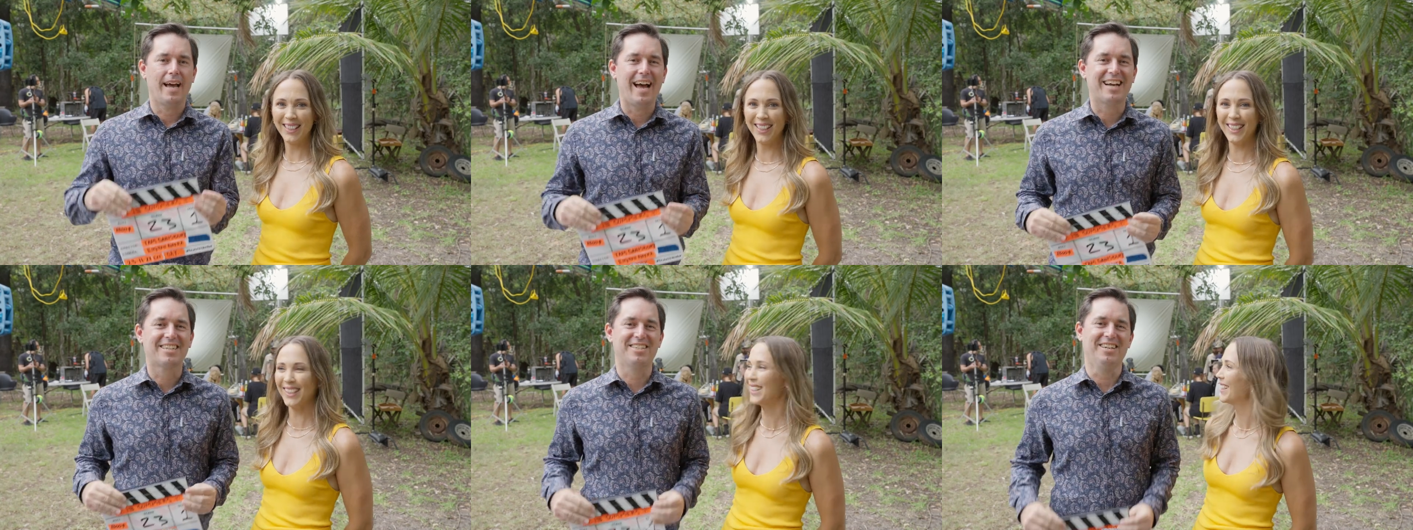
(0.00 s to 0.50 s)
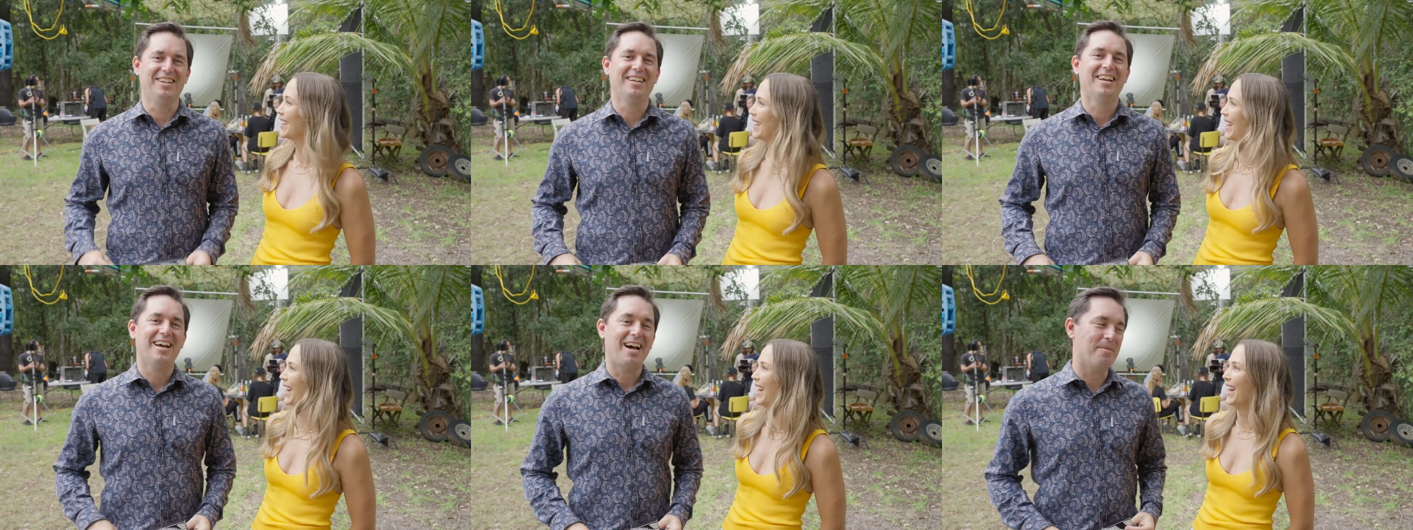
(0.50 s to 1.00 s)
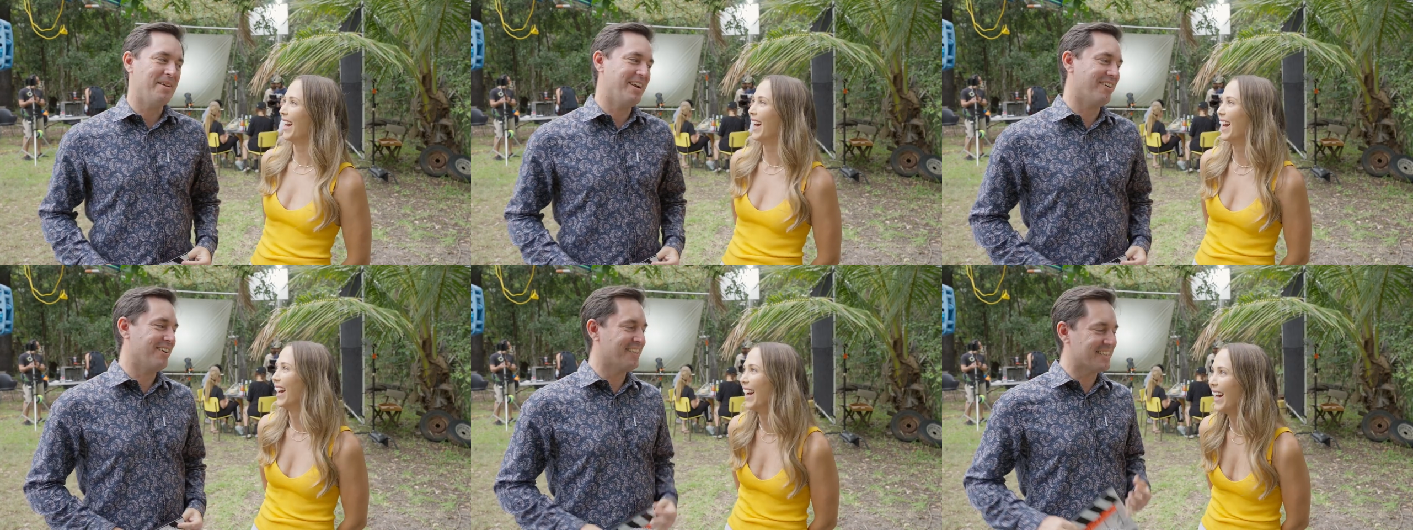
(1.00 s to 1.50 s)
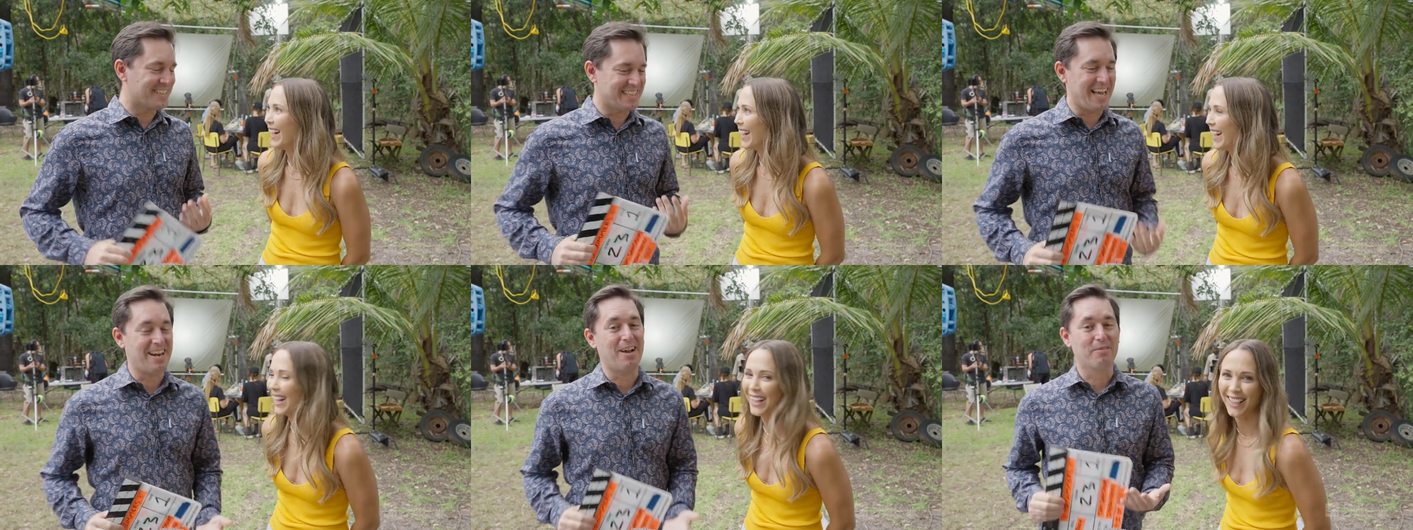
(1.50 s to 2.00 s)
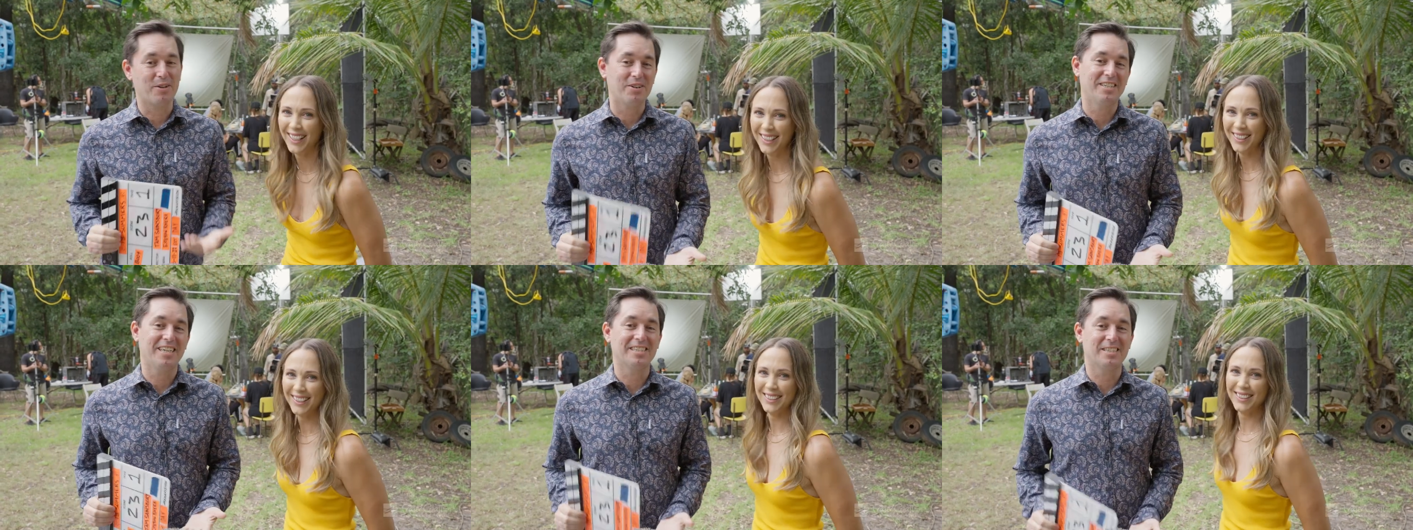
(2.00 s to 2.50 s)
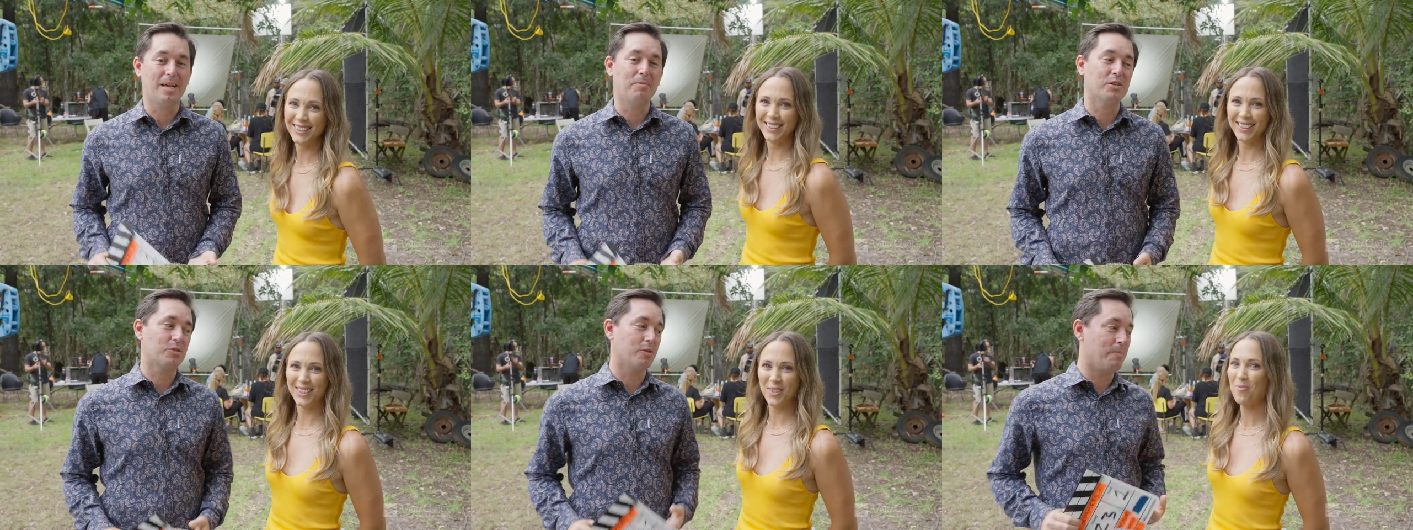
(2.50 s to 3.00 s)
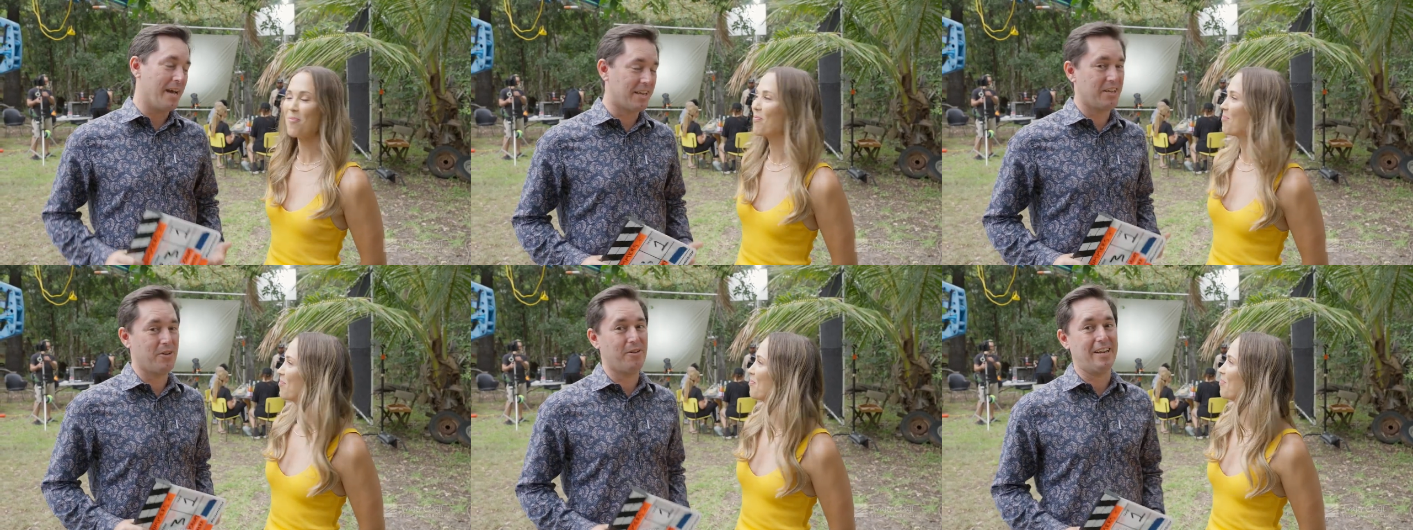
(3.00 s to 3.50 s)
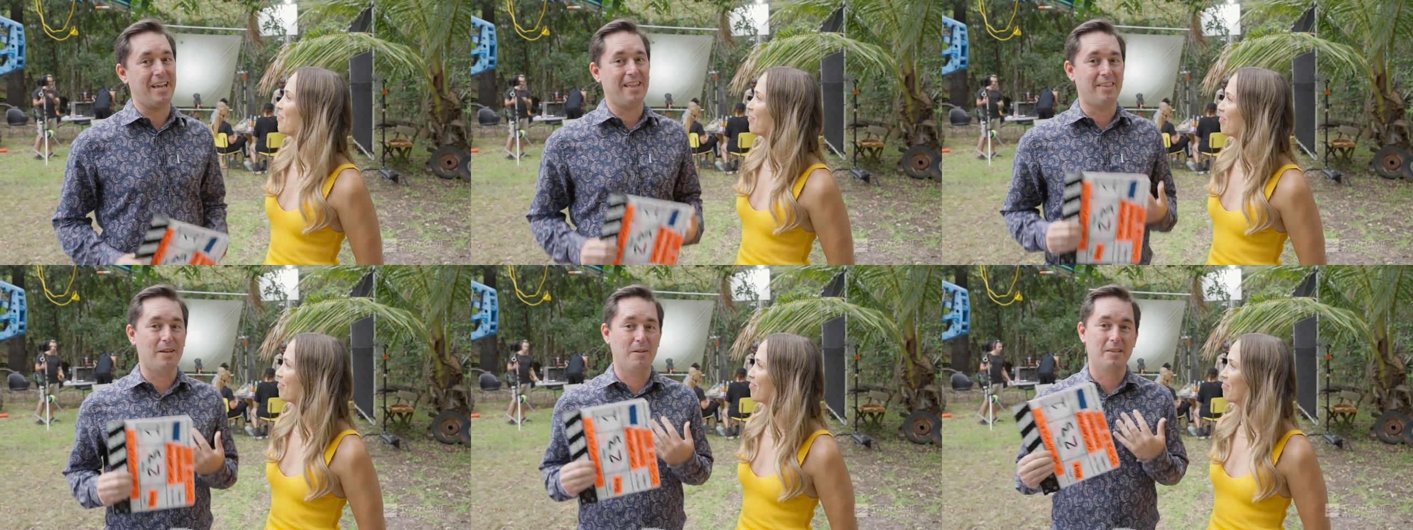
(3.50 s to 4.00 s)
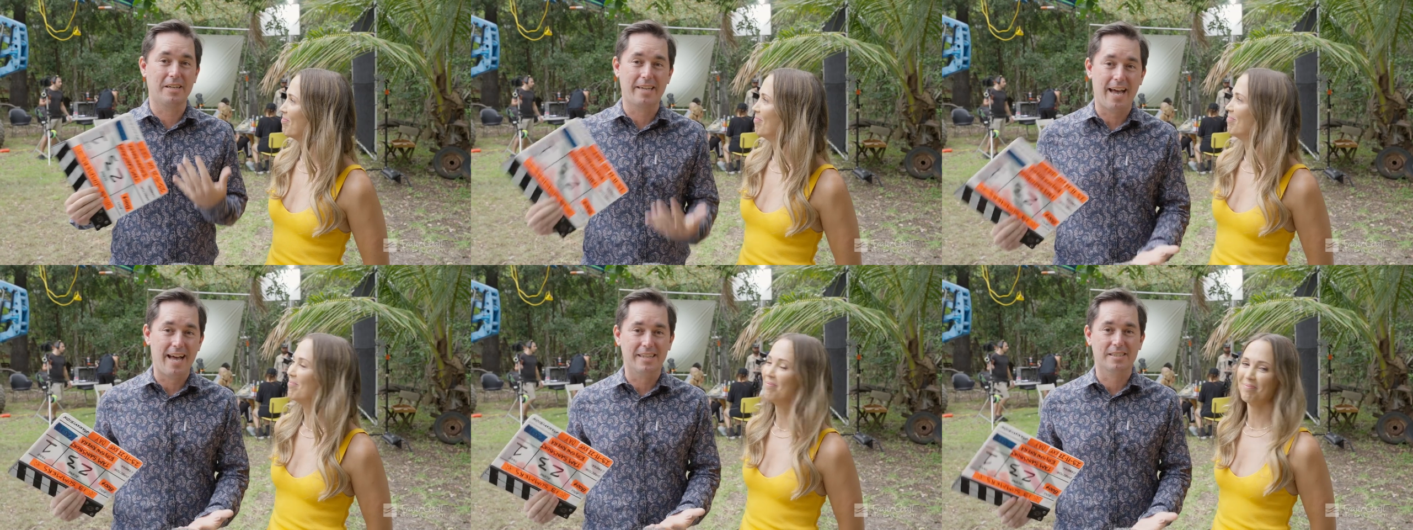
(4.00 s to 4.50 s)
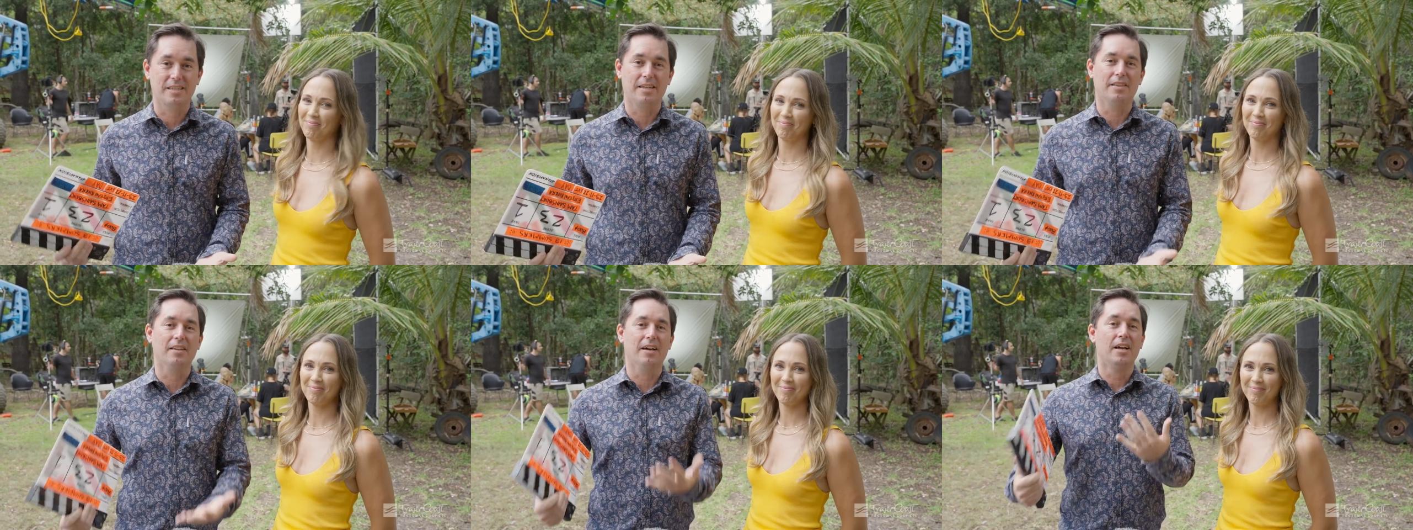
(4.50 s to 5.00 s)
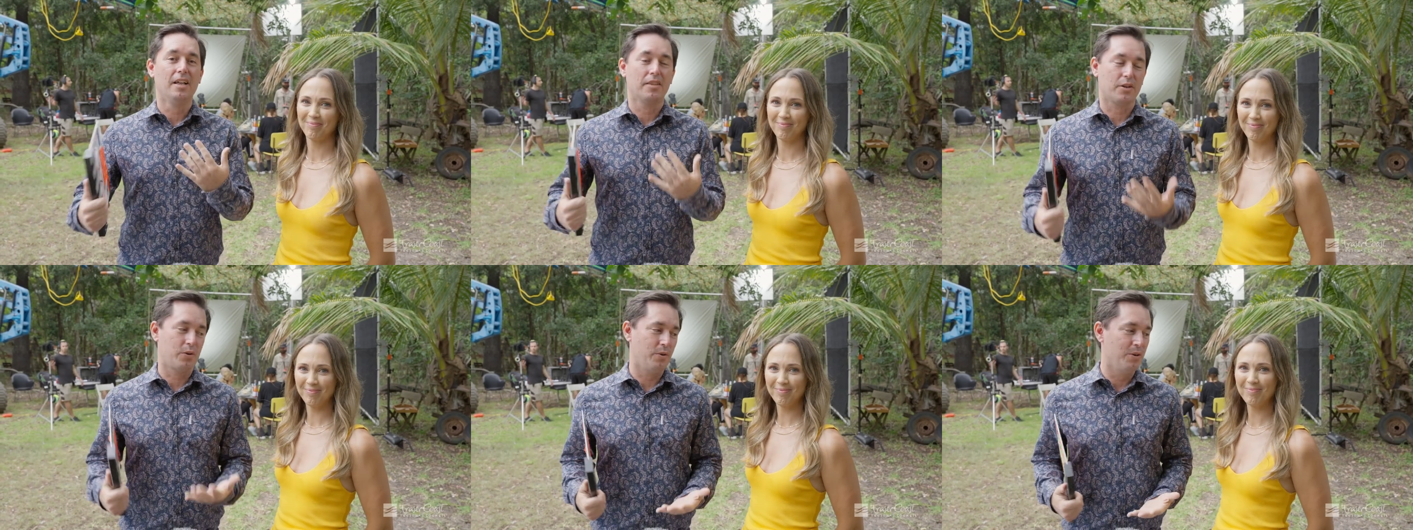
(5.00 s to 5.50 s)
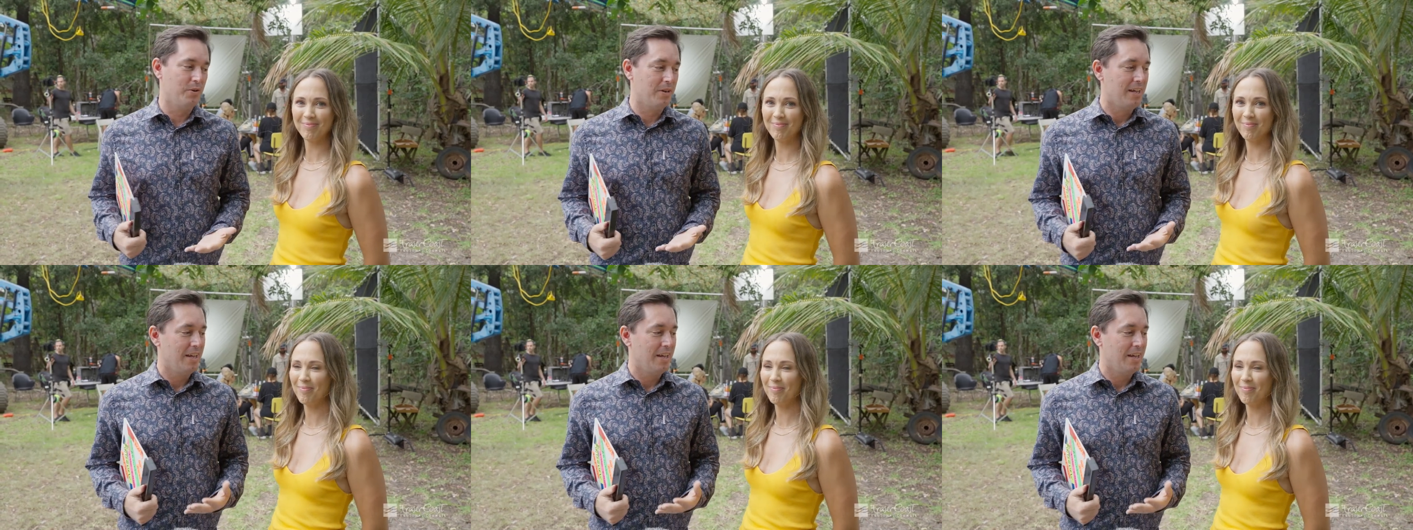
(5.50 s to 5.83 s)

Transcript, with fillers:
Speaker 1: action. I'm here on the set of 13 Summers with Bec Hewitt and the, the cast and the, the crew.